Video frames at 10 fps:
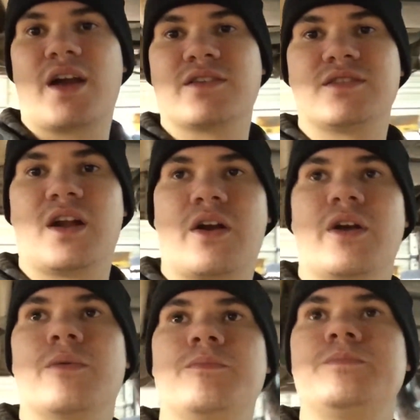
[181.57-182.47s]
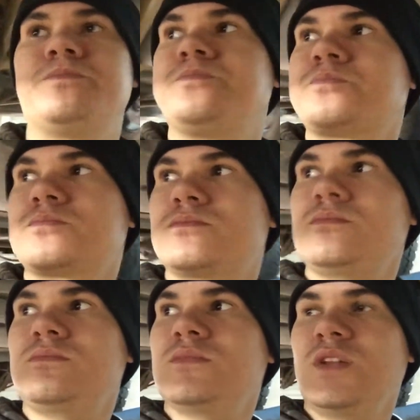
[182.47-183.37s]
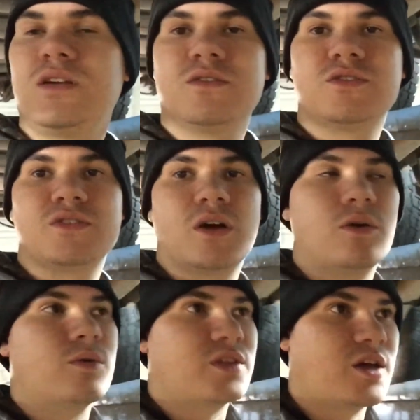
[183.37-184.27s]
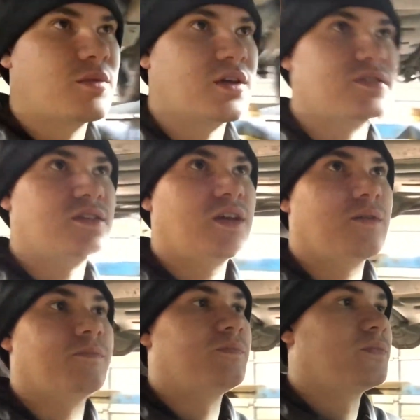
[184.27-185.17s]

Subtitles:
kind of scenario. So with that being said,